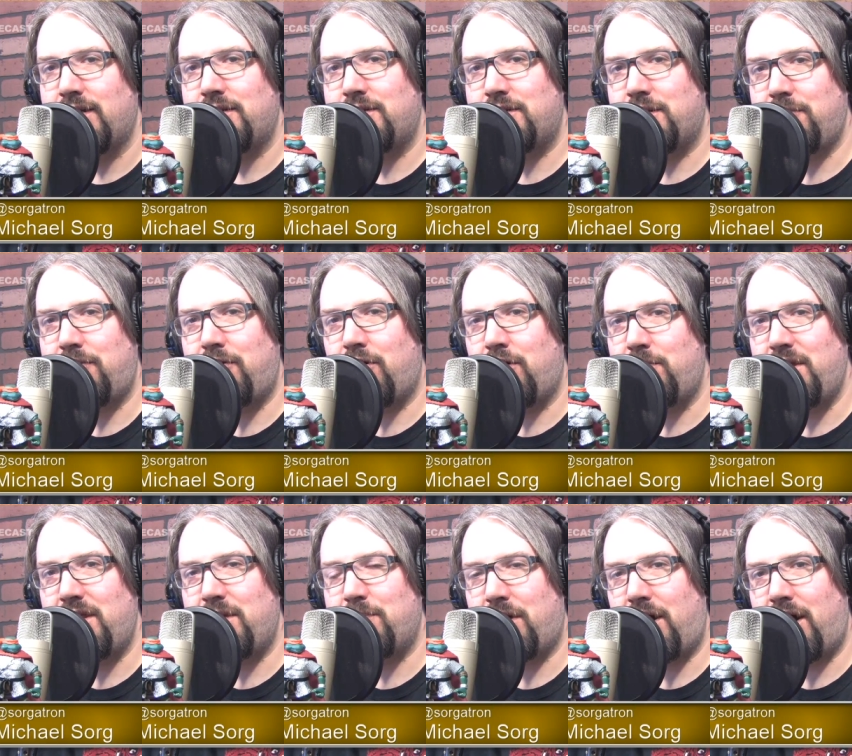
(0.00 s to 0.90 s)
Some call
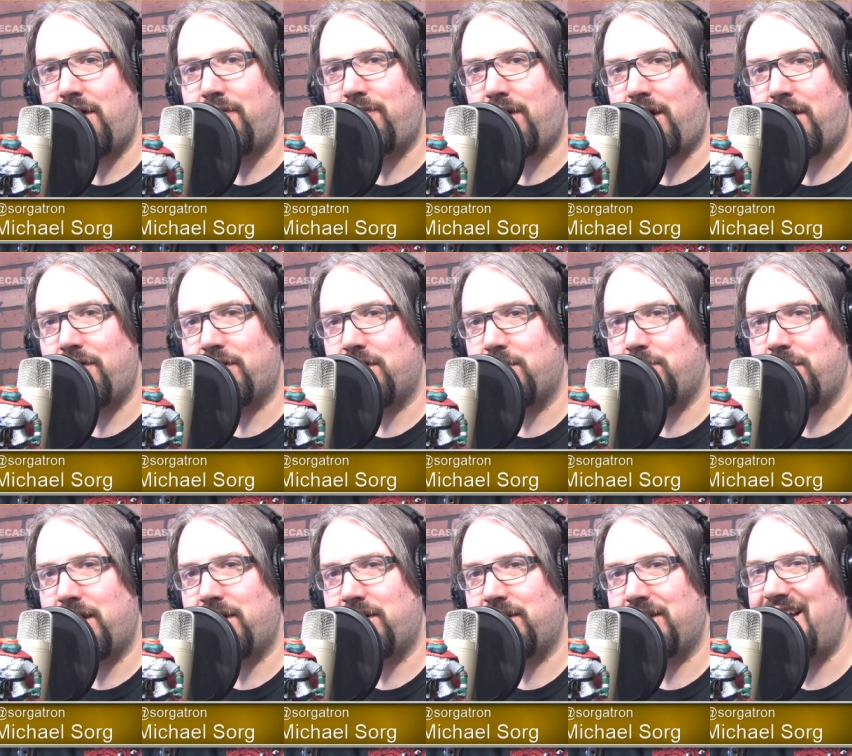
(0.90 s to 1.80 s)
me the Podfather,
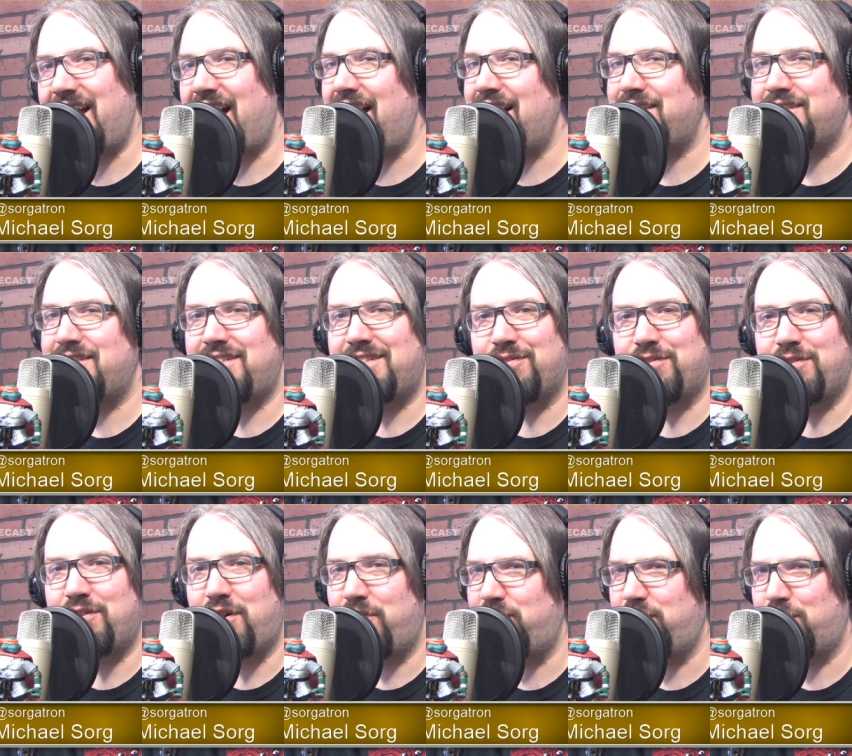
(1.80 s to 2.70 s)
apparently. I still
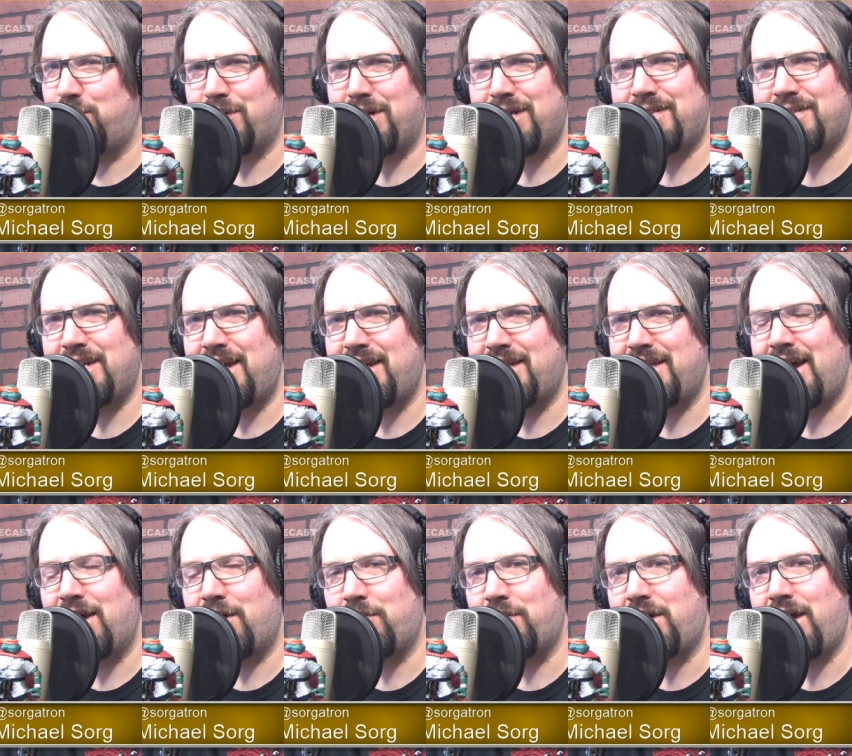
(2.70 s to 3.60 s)
don't feel right saying
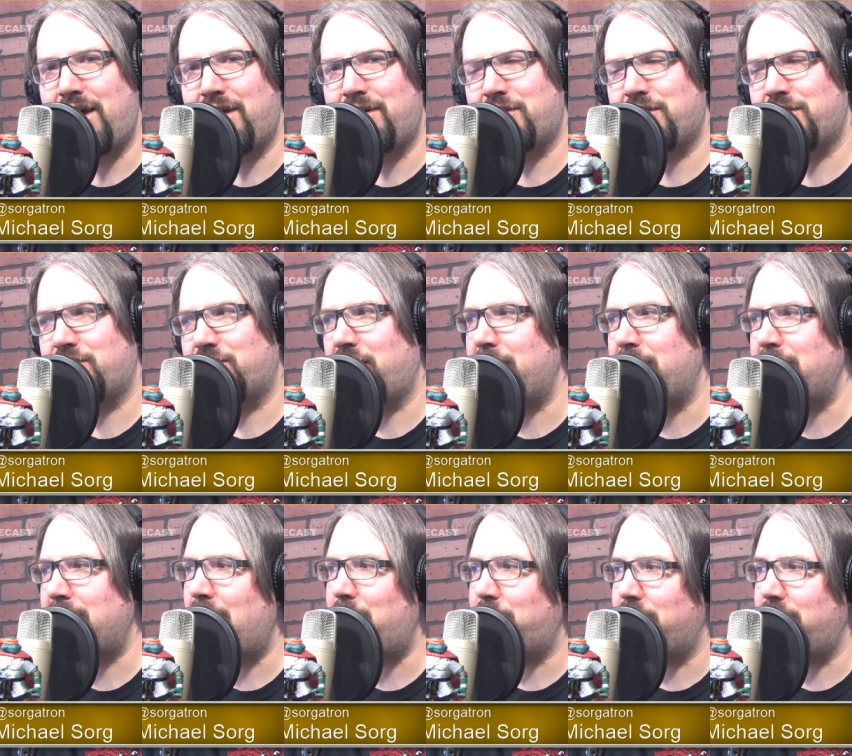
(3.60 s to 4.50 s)
that. Okay, just tried
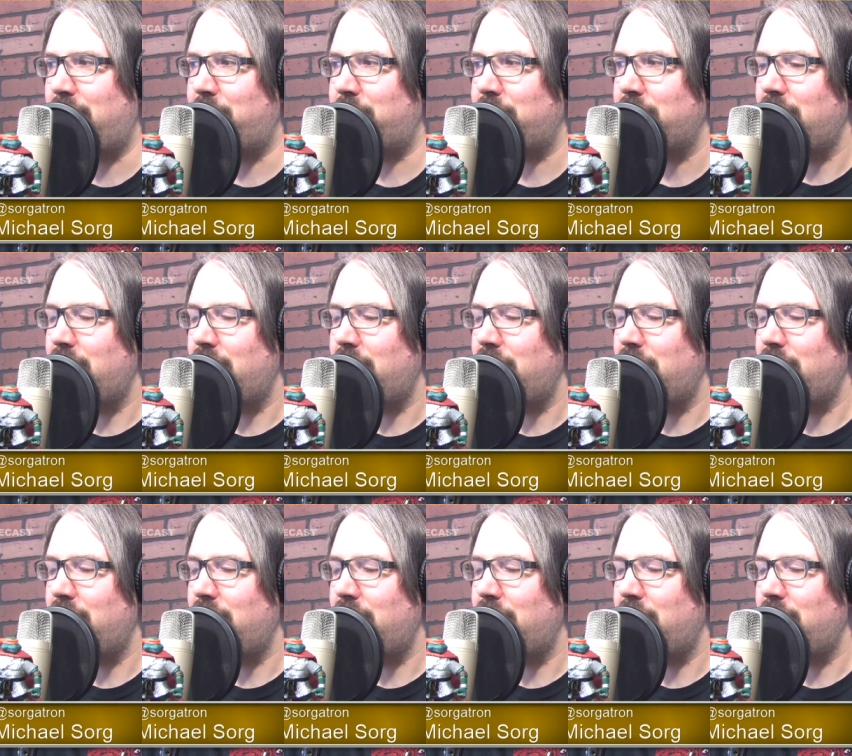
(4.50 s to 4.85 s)
that one out.